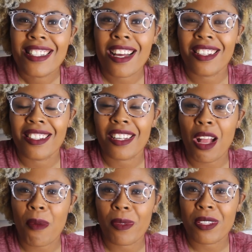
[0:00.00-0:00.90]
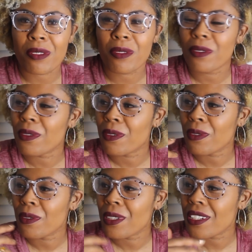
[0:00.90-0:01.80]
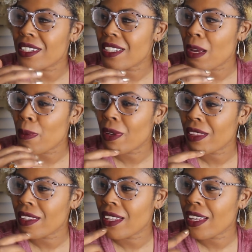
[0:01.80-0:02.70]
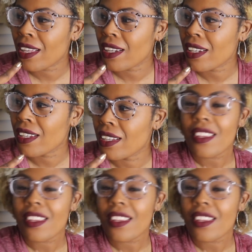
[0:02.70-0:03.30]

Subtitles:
down in the comments what just happened at the end.